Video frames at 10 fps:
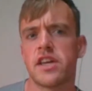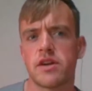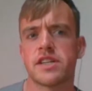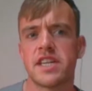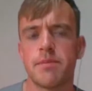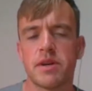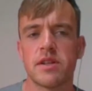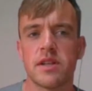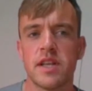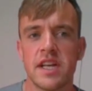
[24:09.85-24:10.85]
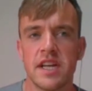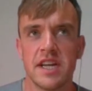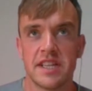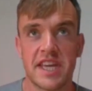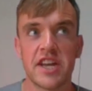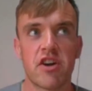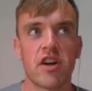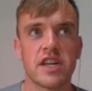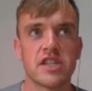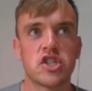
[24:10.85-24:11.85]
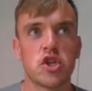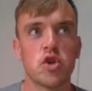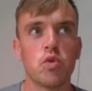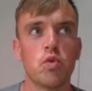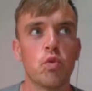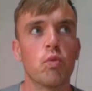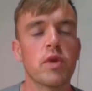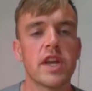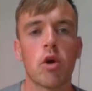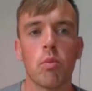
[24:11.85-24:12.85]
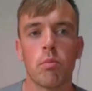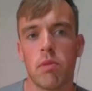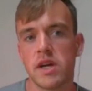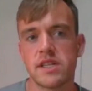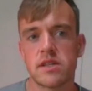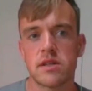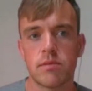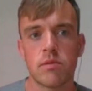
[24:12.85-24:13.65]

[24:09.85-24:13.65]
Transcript: you know, your typical theater audience who, you know, might